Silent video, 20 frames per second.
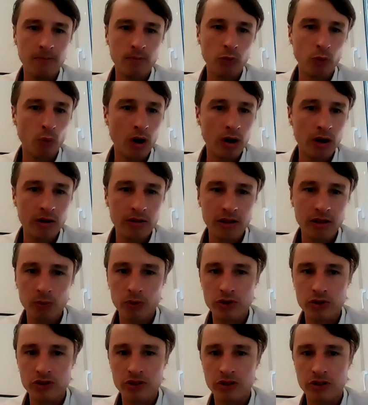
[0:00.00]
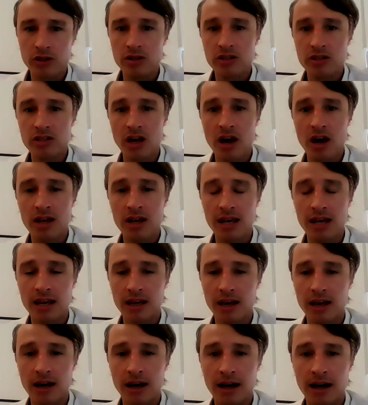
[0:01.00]
One of them was
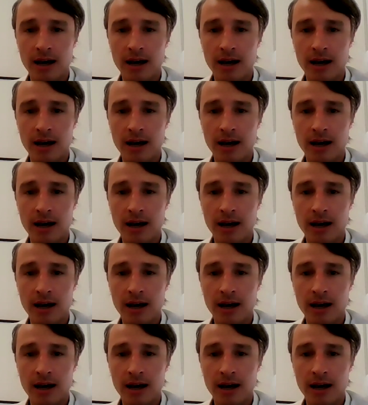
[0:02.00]
concerning